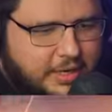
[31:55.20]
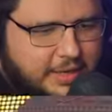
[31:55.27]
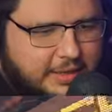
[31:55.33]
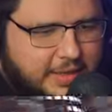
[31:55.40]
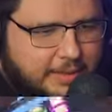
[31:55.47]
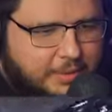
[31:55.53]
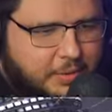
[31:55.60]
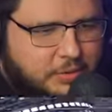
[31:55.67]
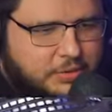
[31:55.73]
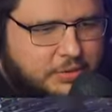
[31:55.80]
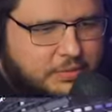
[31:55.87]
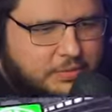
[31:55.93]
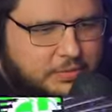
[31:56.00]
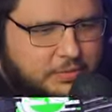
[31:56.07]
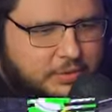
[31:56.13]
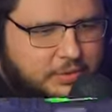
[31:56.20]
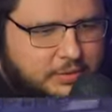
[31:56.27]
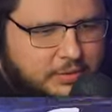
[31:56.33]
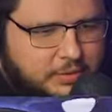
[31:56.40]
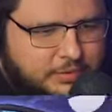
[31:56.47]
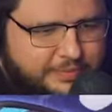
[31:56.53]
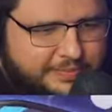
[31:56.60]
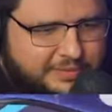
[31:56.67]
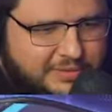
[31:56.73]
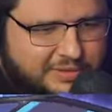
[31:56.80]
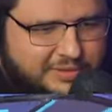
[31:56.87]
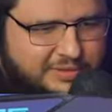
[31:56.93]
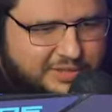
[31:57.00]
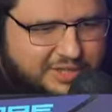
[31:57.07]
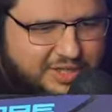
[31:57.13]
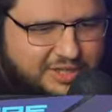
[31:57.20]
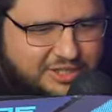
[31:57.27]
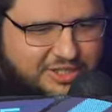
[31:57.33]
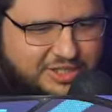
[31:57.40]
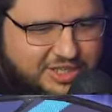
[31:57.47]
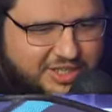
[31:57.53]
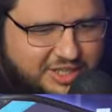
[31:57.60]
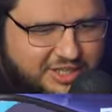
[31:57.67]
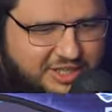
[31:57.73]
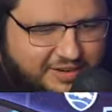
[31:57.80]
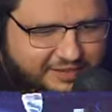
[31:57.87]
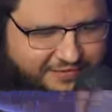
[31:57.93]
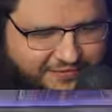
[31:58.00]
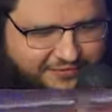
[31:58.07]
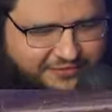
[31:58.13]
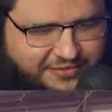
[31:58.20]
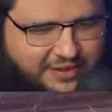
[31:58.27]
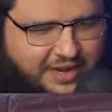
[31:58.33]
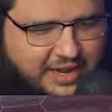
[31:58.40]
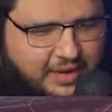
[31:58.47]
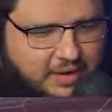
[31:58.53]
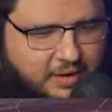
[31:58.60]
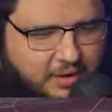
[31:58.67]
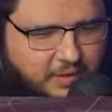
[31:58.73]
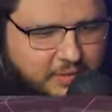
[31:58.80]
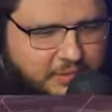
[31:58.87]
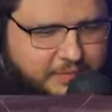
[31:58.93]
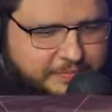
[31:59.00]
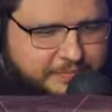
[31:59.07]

can get I that love boost. It. John, you're such it. a freaking hoe.